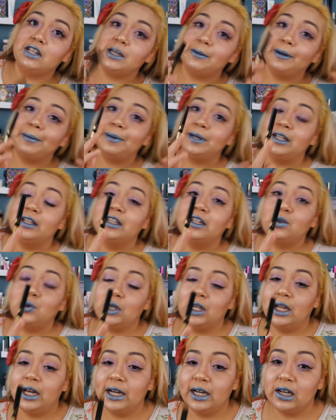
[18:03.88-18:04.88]
time I put
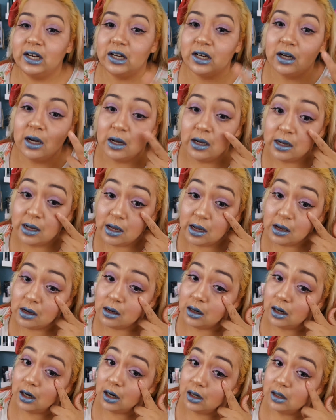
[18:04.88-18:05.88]
liquid liner
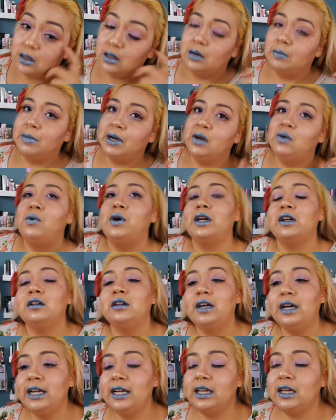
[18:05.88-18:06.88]
on my
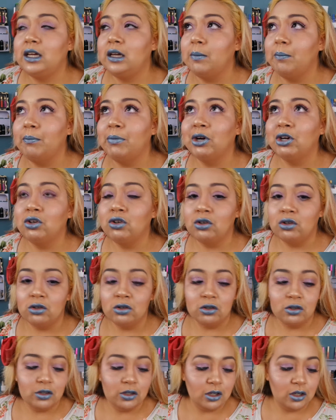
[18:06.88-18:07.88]
waterline, it
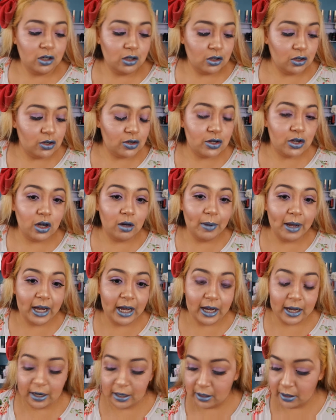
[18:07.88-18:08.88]
burns so
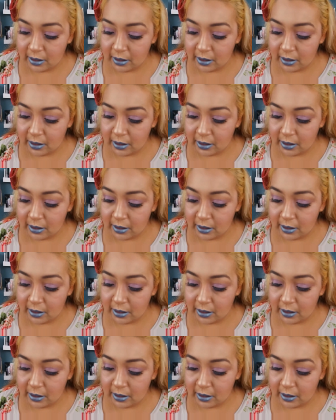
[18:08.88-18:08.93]
bad.